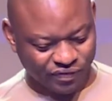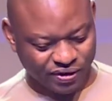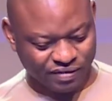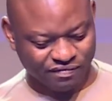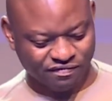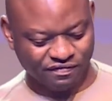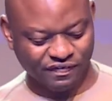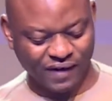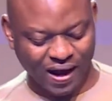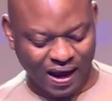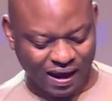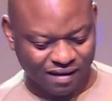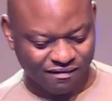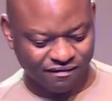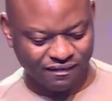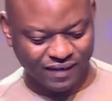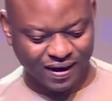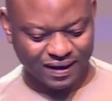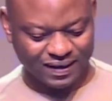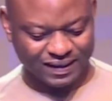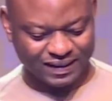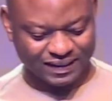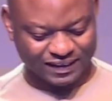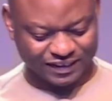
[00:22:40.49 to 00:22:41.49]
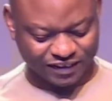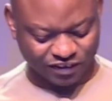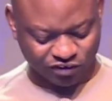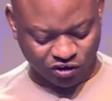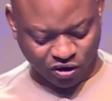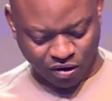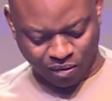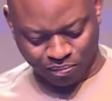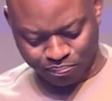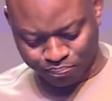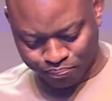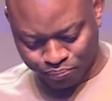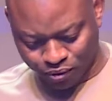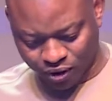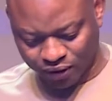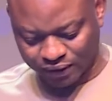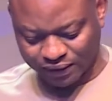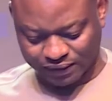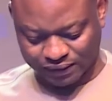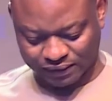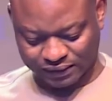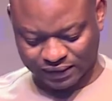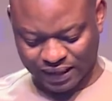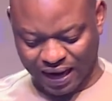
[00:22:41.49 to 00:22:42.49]
revival is not
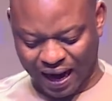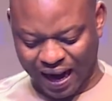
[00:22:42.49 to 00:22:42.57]
burning